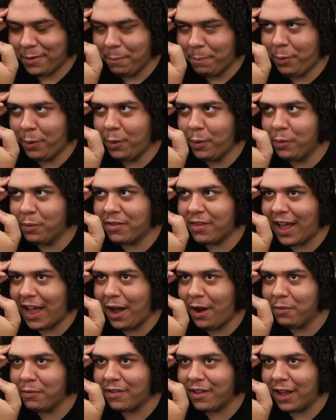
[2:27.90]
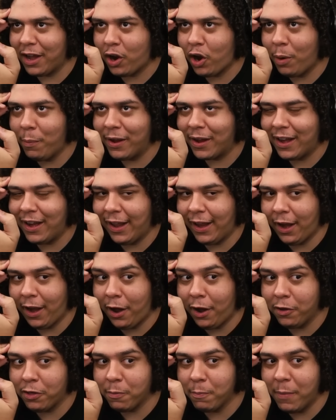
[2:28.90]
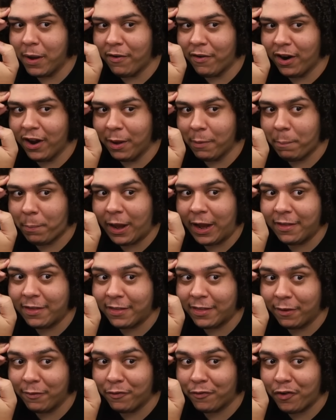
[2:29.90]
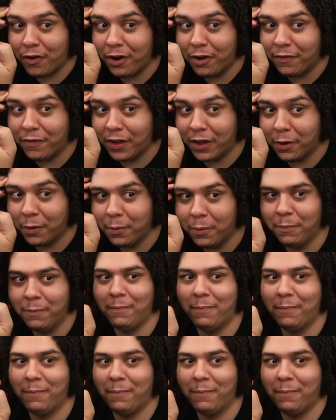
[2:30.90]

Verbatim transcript: Pulls out a comically large mirror and places it in front of you.